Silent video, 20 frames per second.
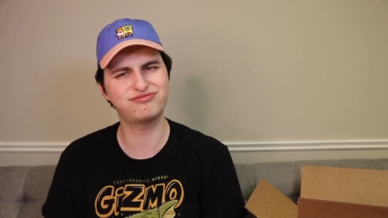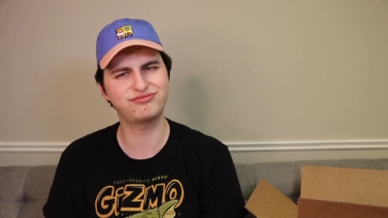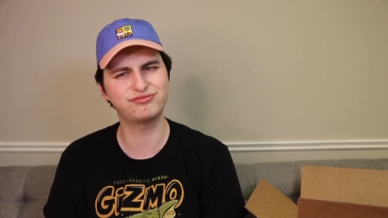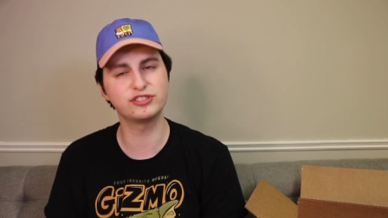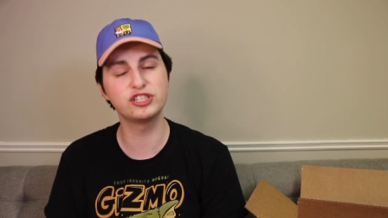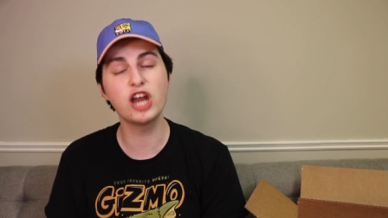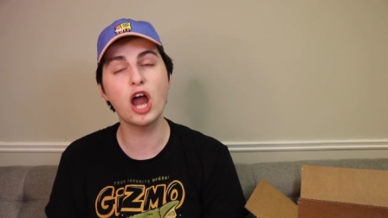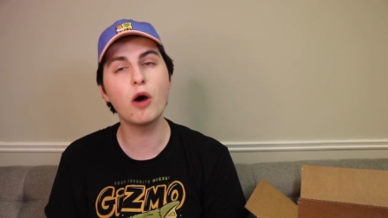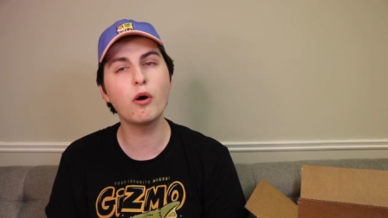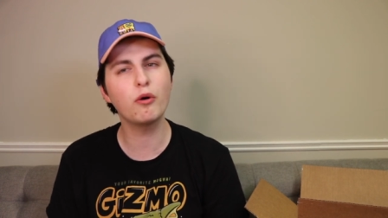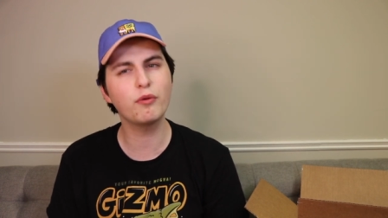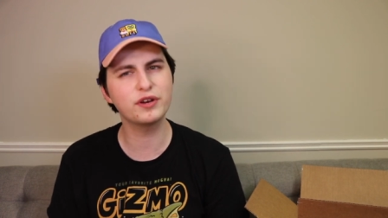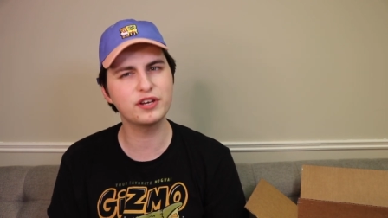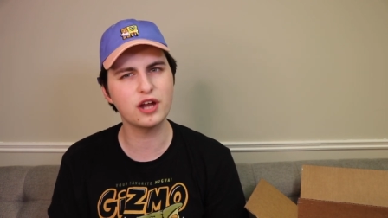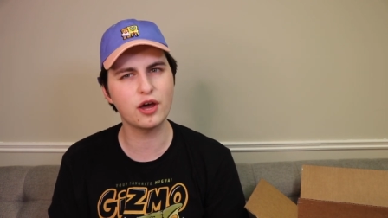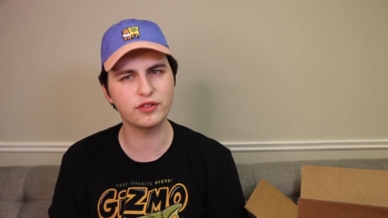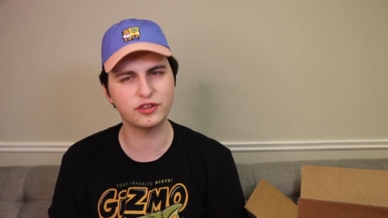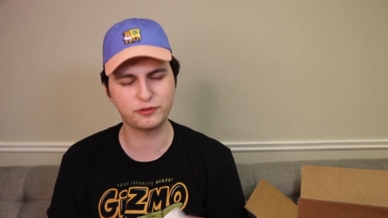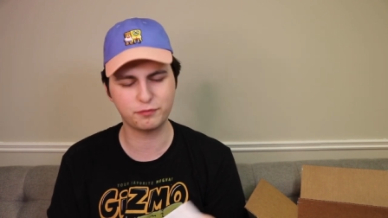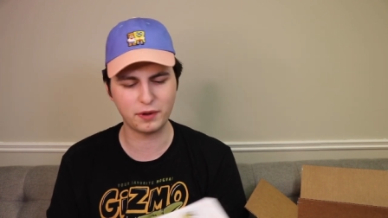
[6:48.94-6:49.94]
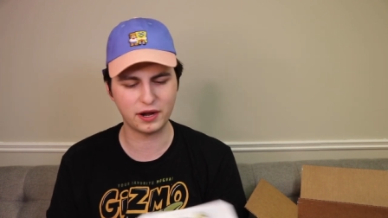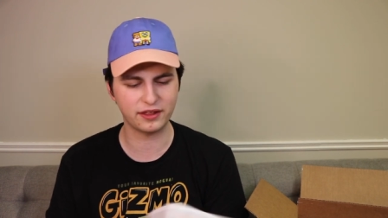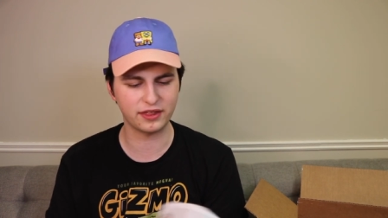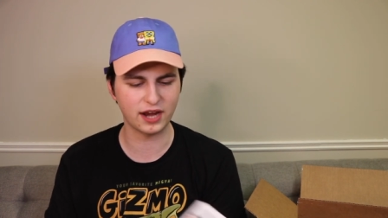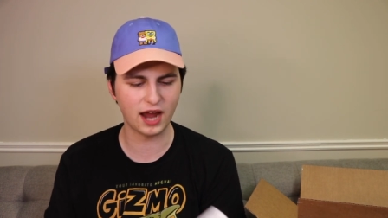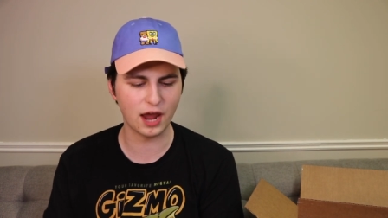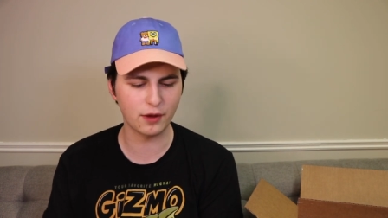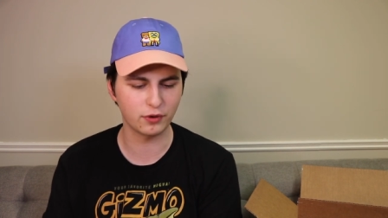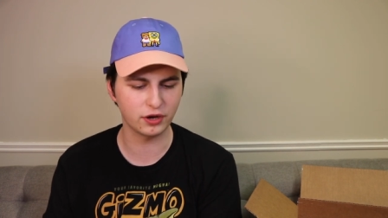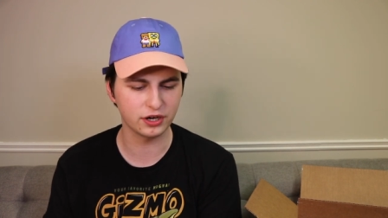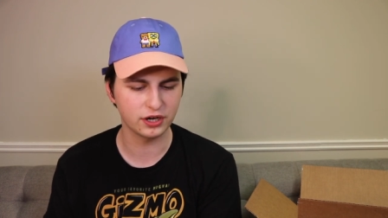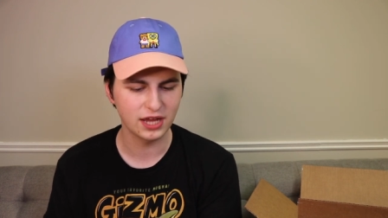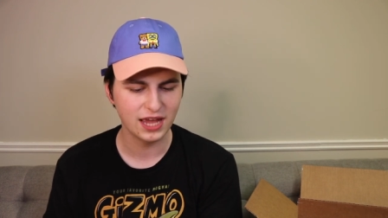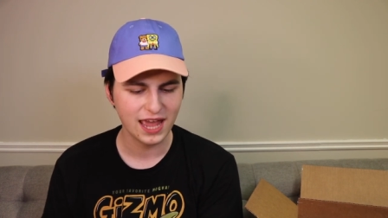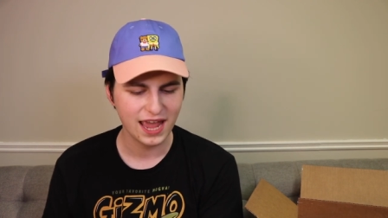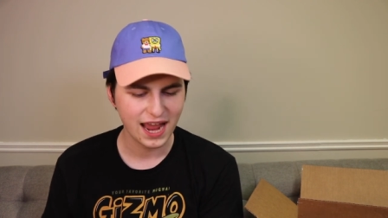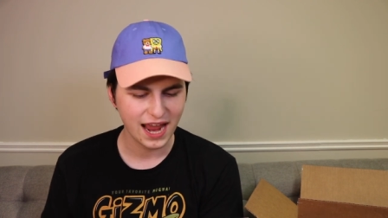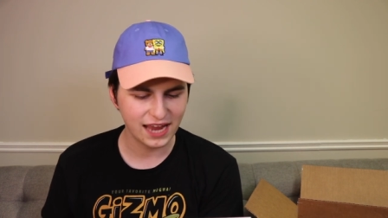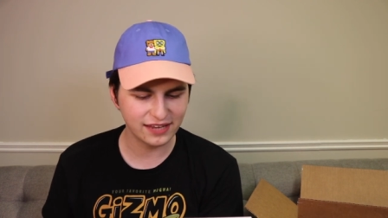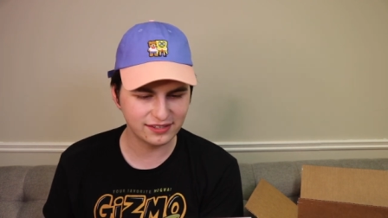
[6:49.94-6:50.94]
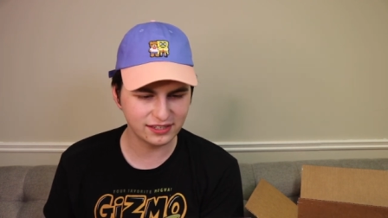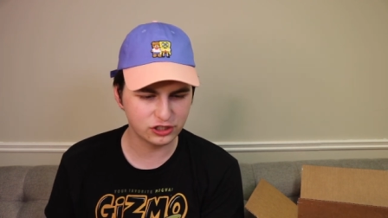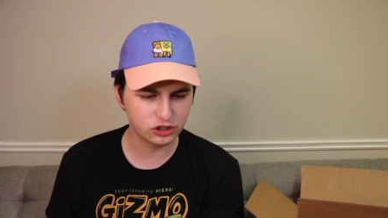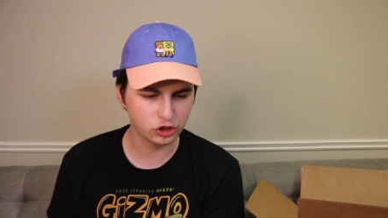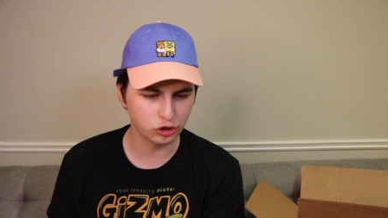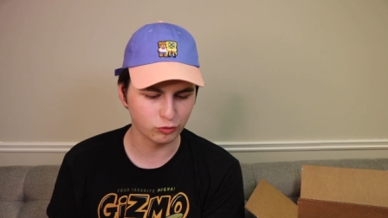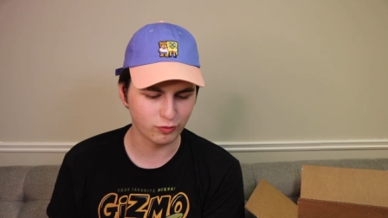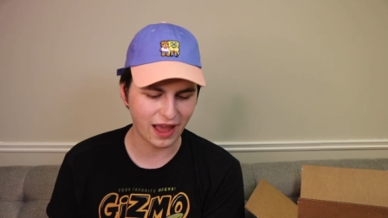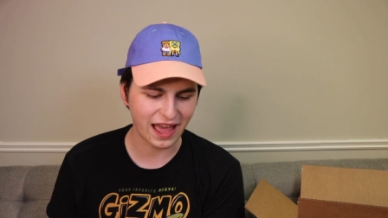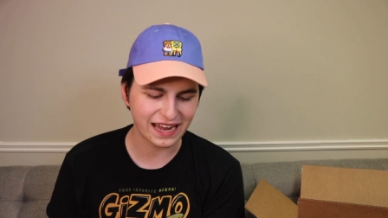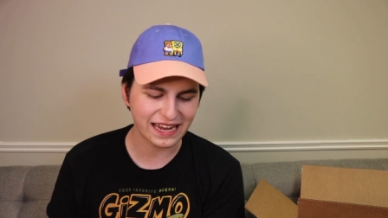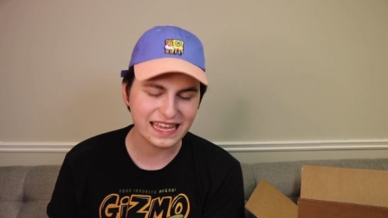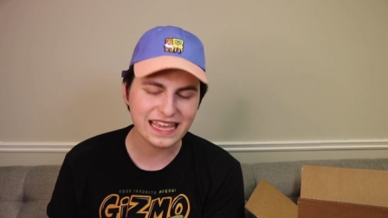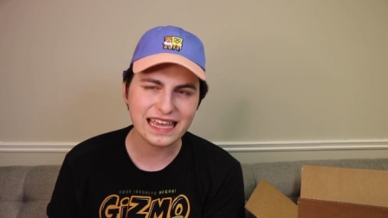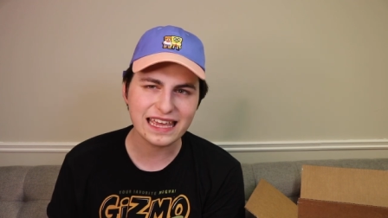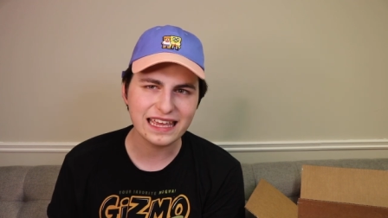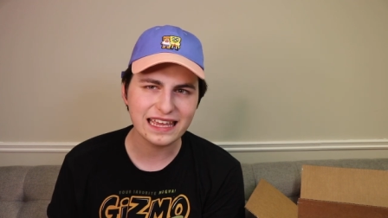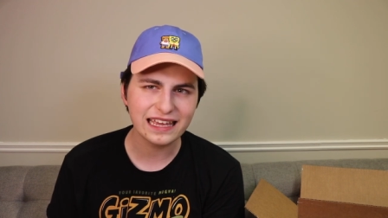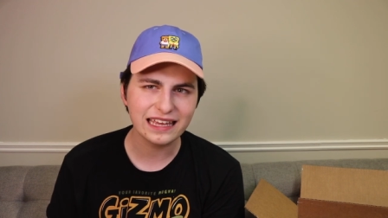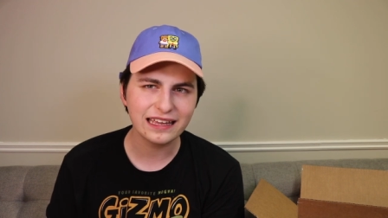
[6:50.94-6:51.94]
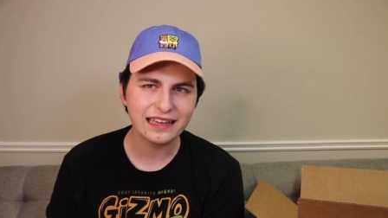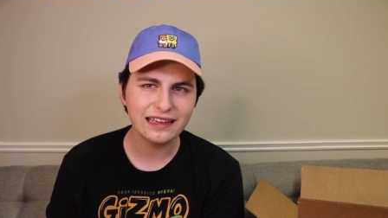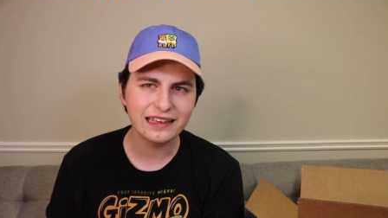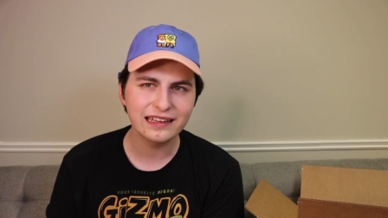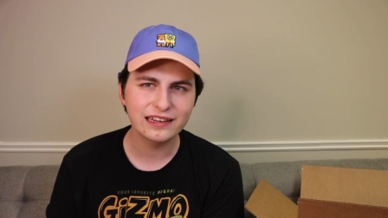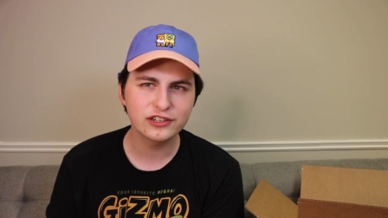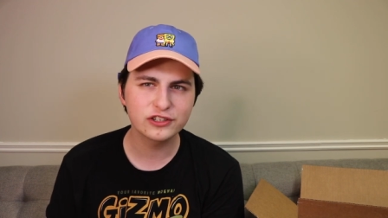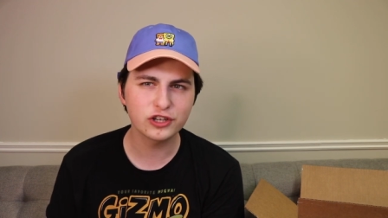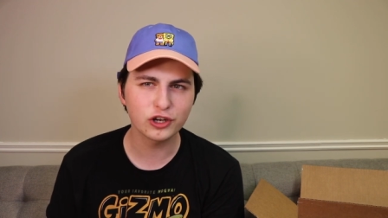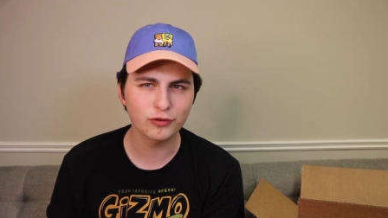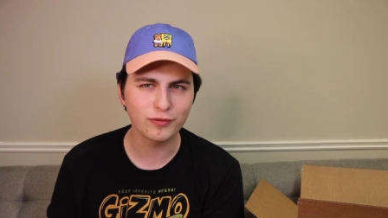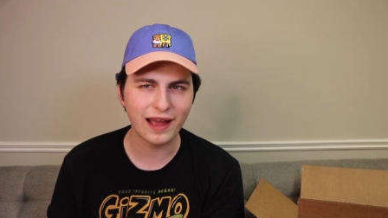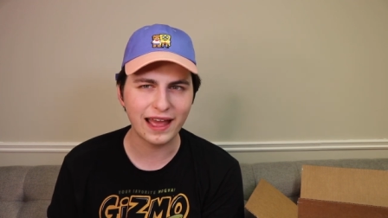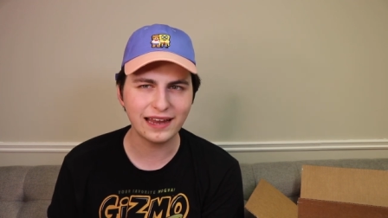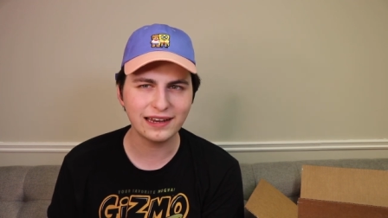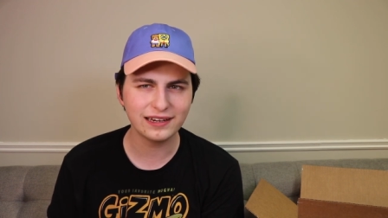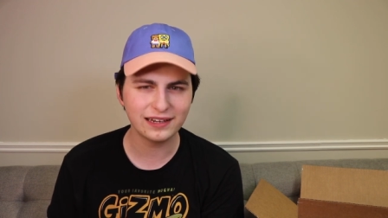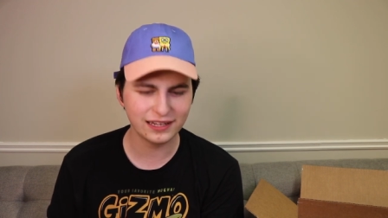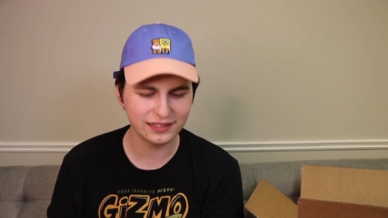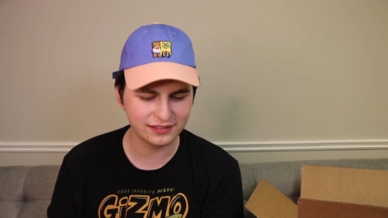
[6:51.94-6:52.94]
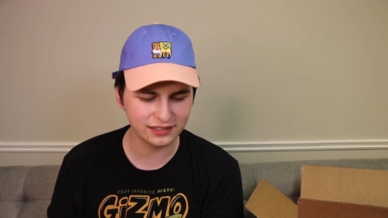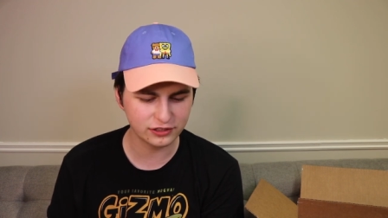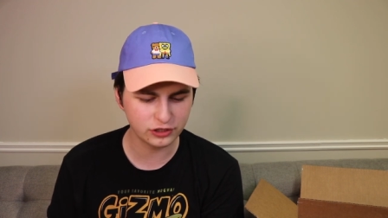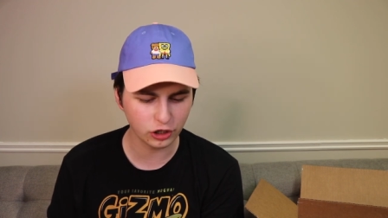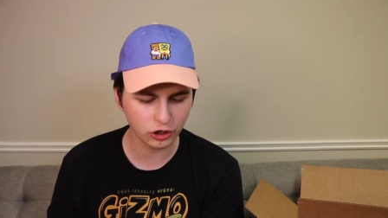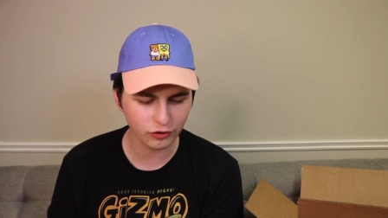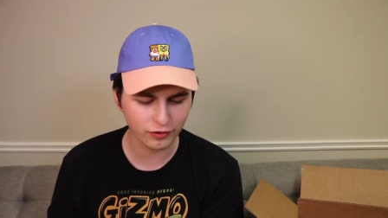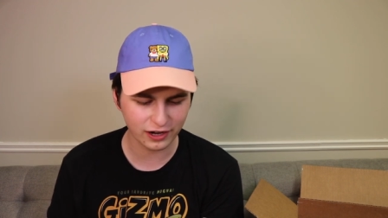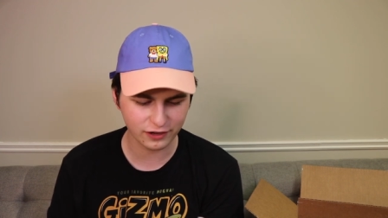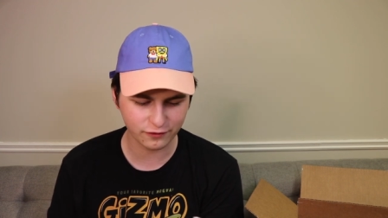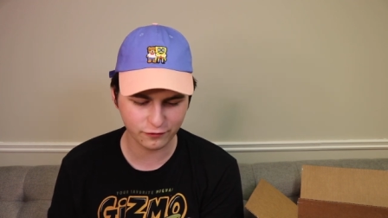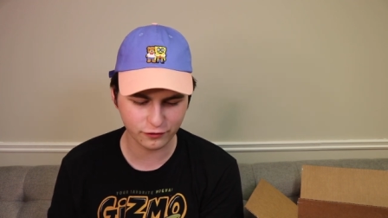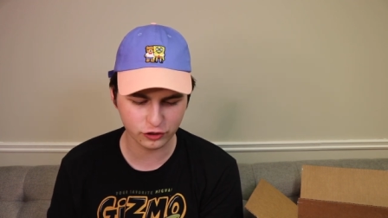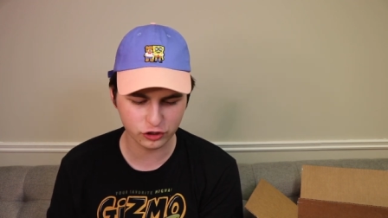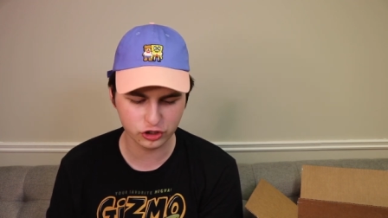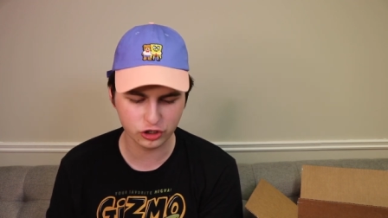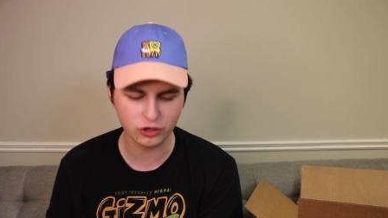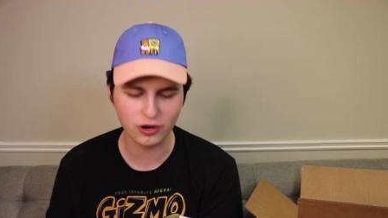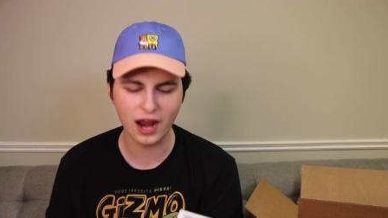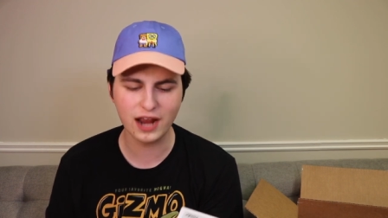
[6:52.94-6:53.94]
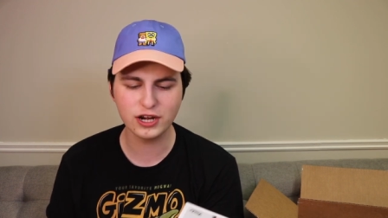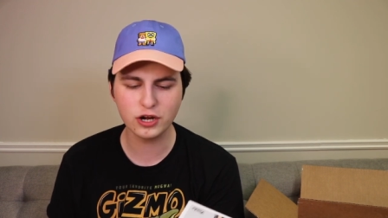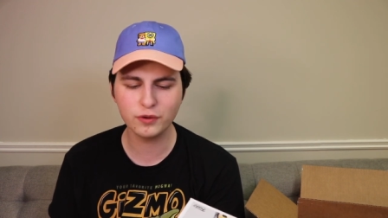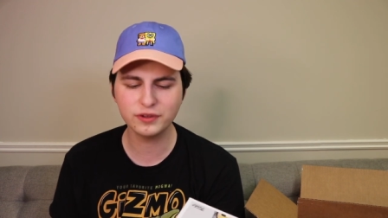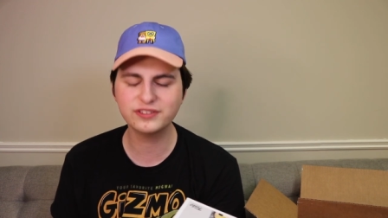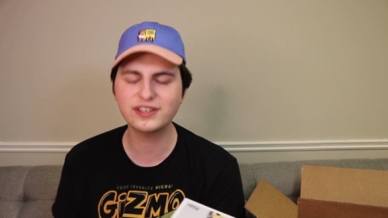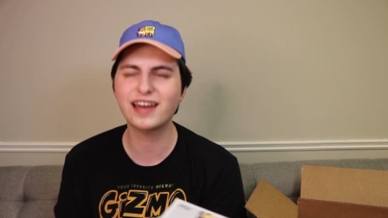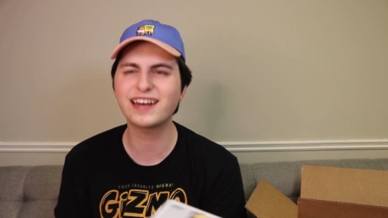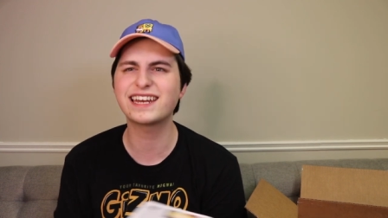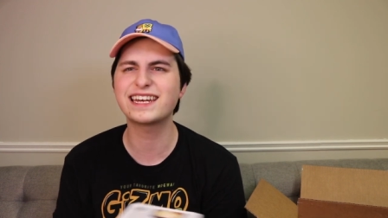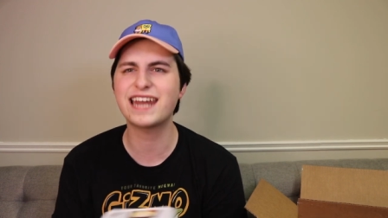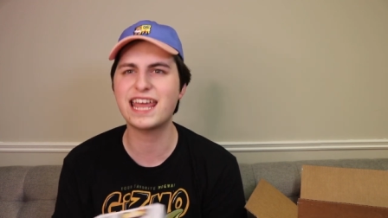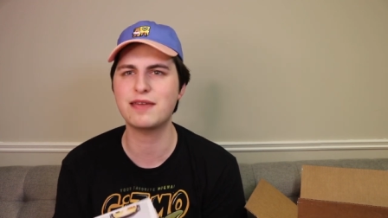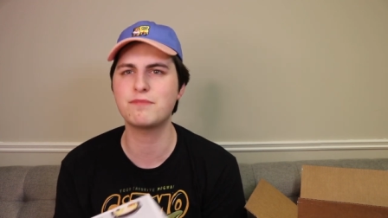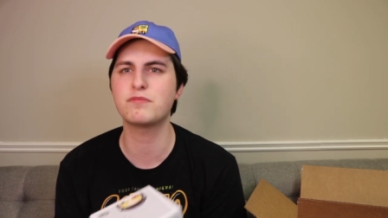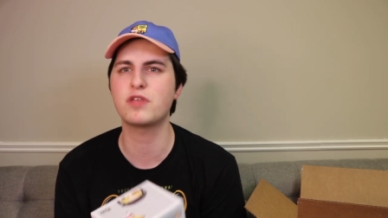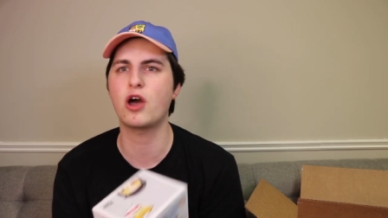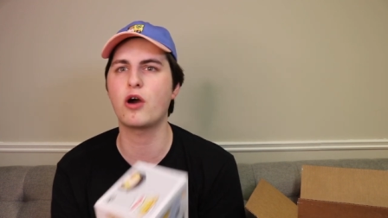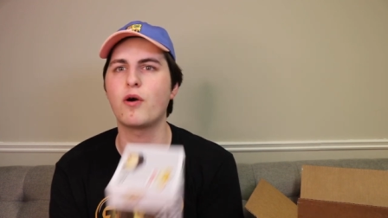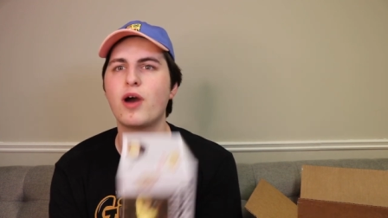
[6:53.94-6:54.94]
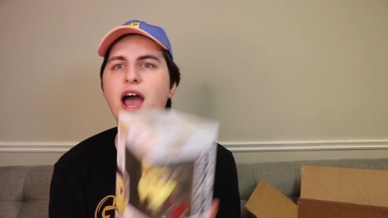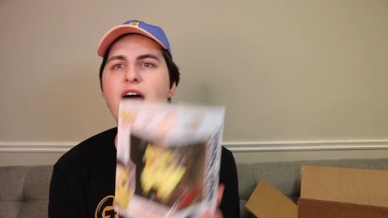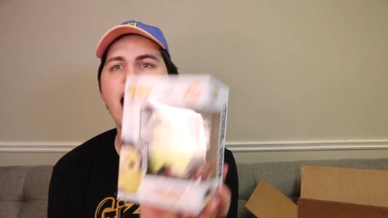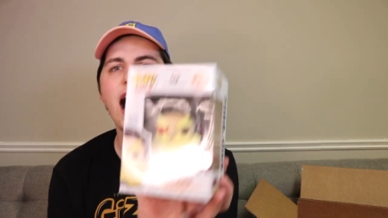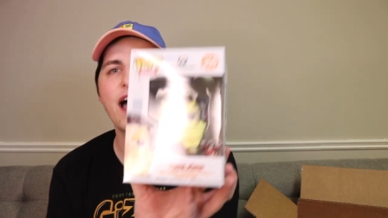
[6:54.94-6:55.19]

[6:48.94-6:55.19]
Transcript: Noah would know this better than I would. Is it Toretti? Tourette? It's a turret for sure. I know it's got a name though.